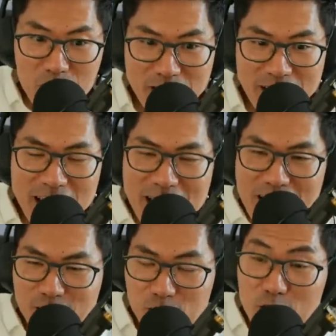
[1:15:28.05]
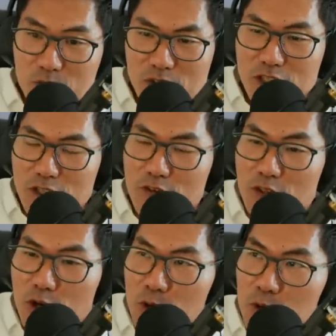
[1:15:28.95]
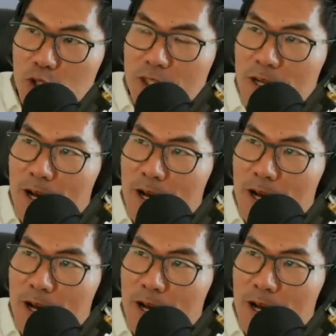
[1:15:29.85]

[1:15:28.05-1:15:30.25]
but especially for those